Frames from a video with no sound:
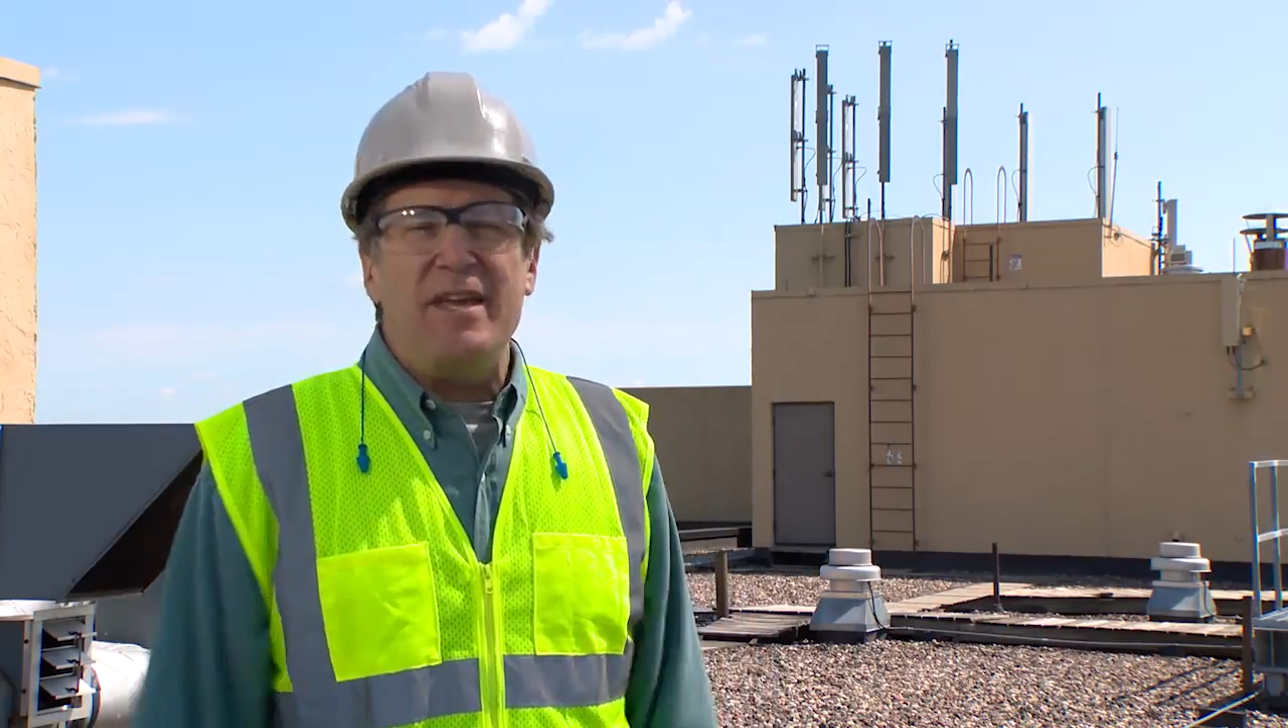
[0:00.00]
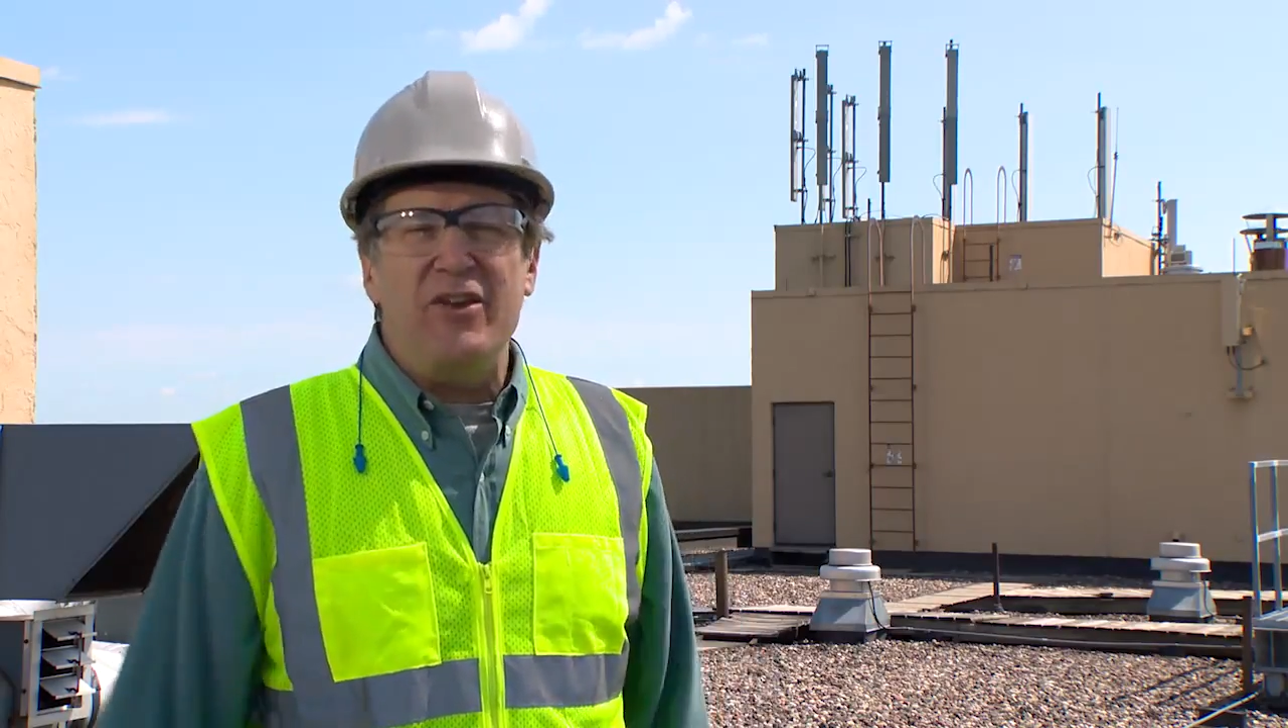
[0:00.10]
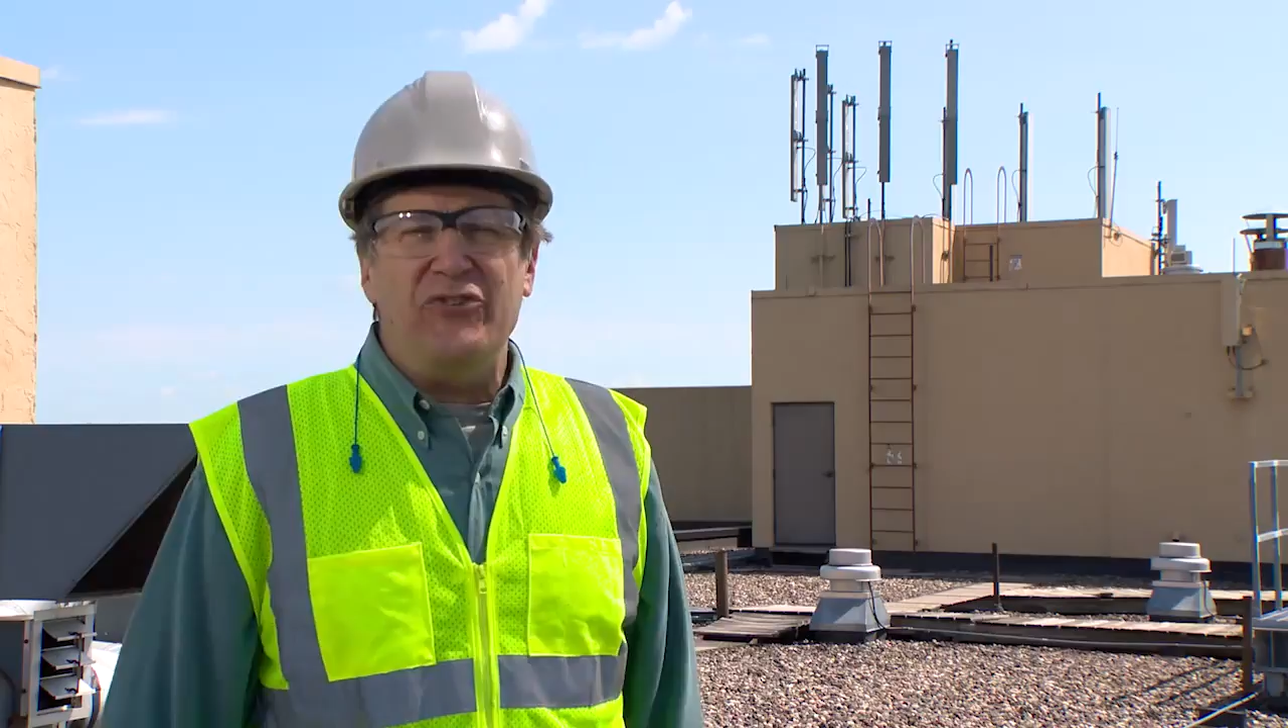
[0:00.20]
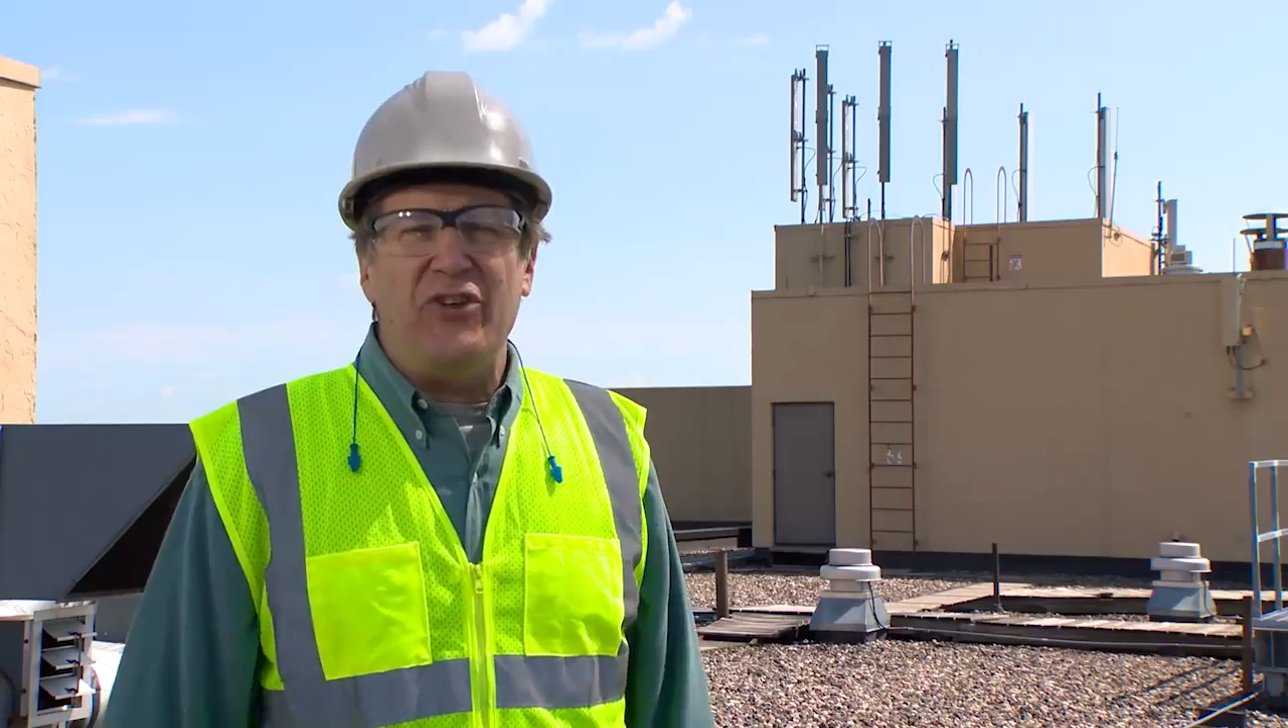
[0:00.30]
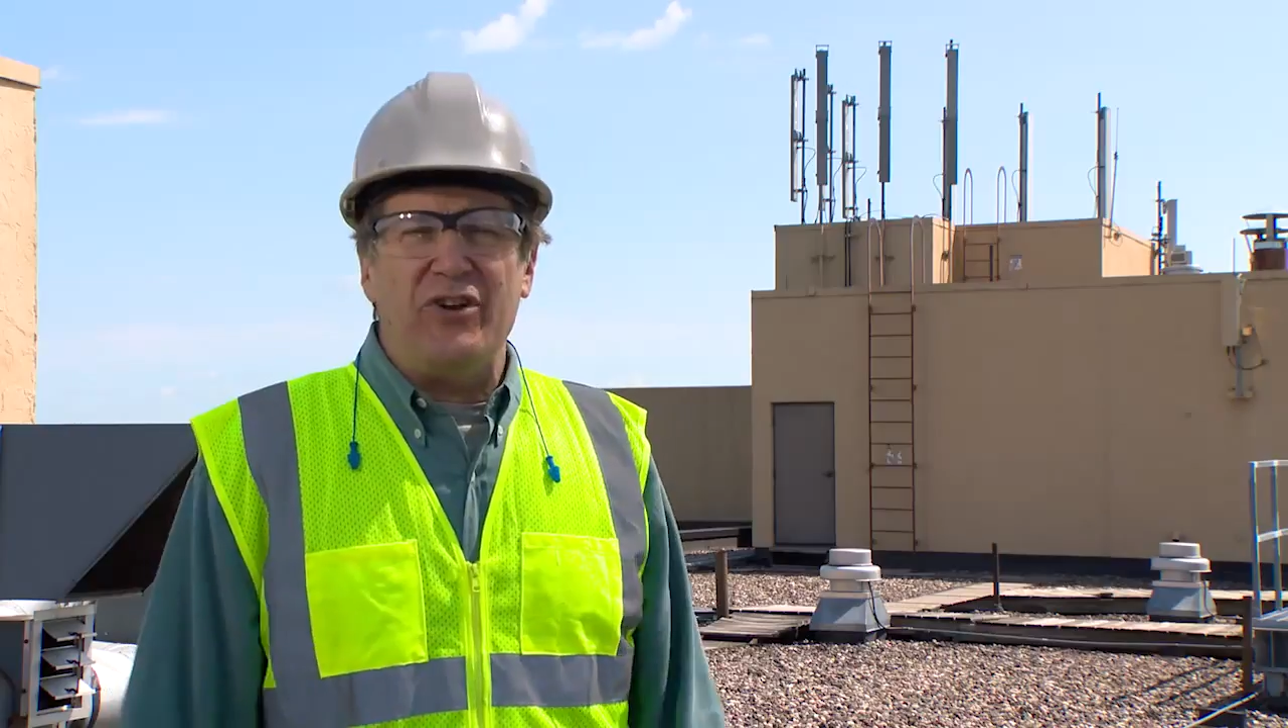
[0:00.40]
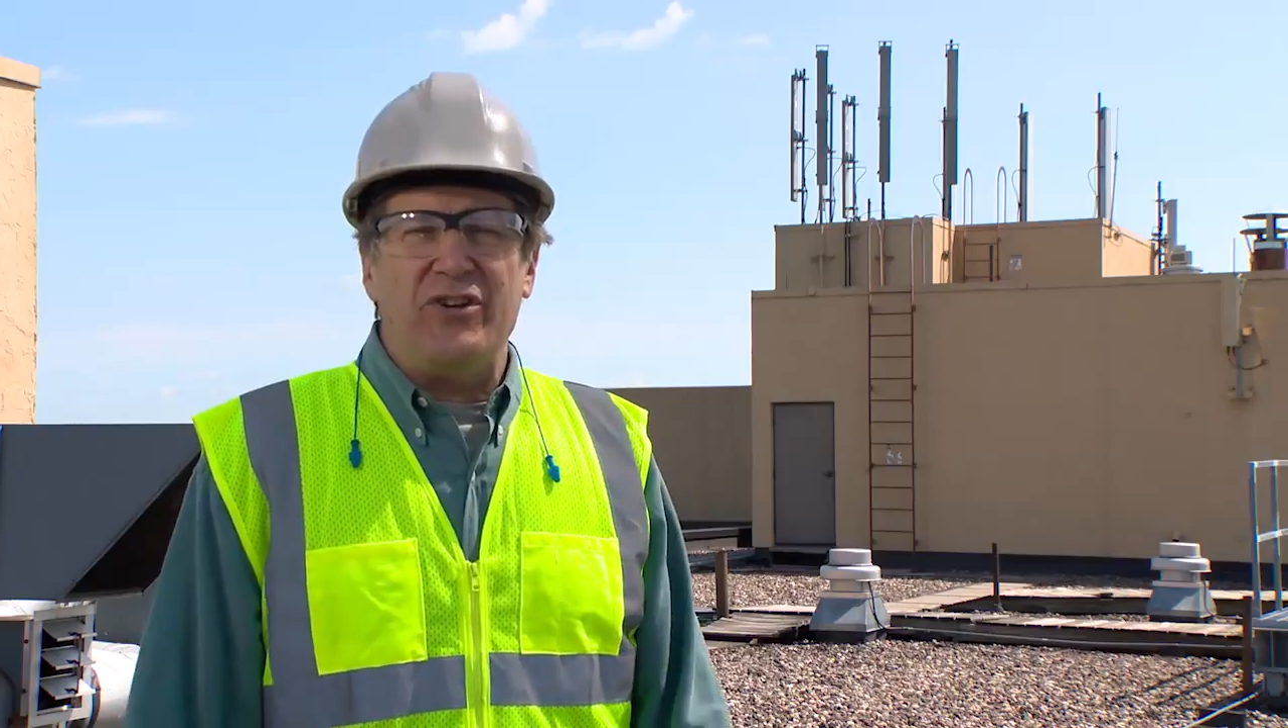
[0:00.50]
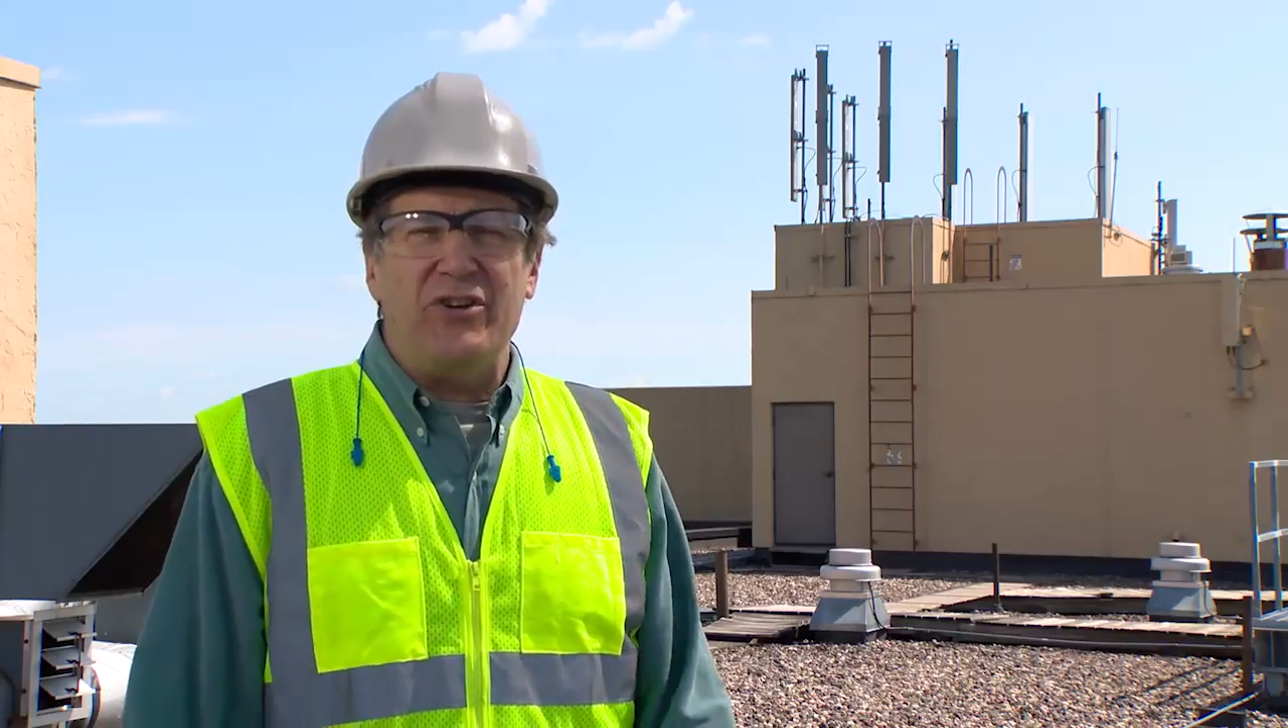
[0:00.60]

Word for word: easy to